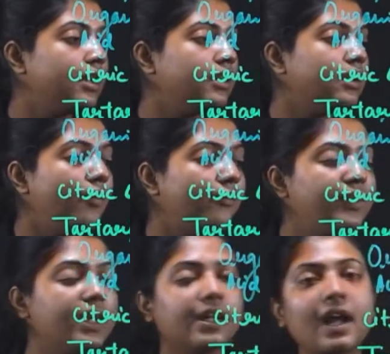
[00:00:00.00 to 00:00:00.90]
Now
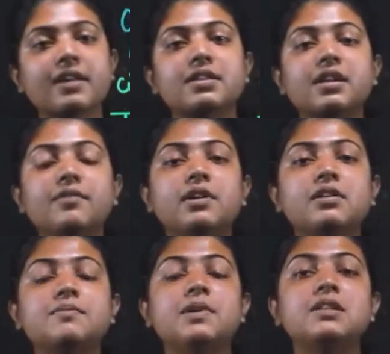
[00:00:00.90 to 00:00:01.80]
weak acid
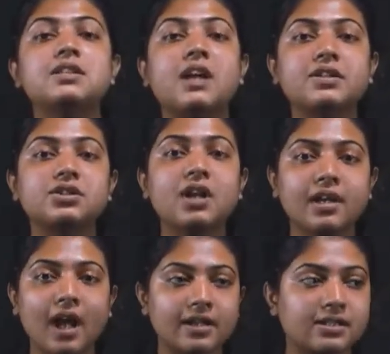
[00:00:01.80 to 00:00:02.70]
will be such
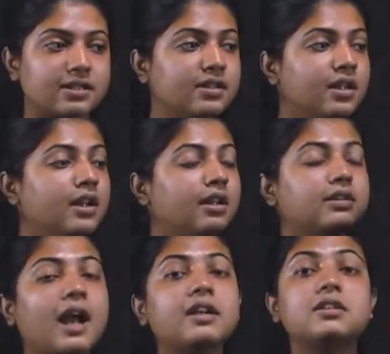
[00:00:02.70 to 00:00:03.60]
an acid
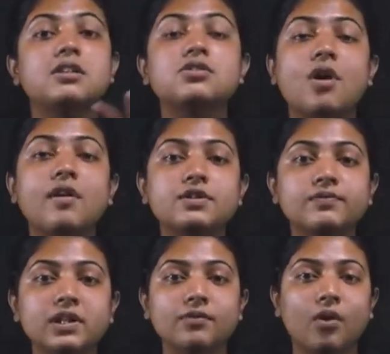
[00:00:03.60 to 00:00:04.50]
that dissolves
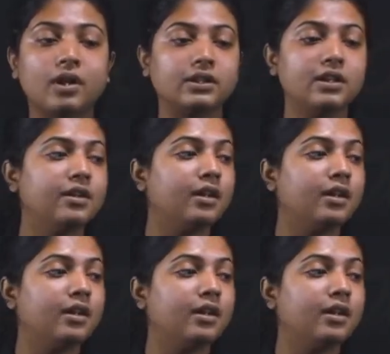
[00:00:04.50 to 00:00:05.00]
with water